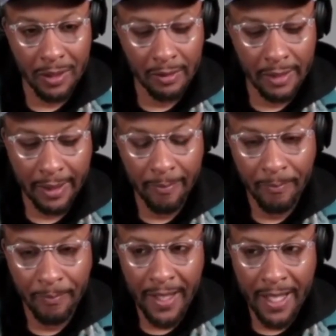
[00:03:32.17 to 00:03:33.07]
So like
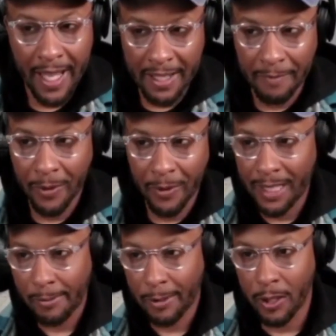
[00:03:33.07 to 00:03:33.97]
as a first
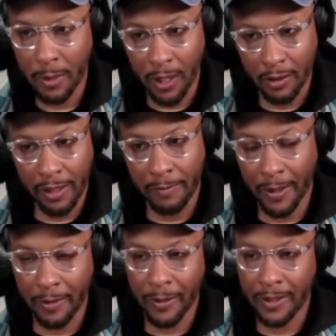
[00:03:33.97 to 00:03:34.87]
time contributor looking for
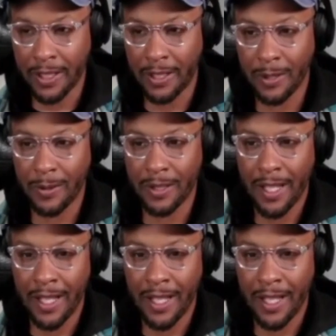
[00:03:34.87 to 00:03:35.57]
good first issues,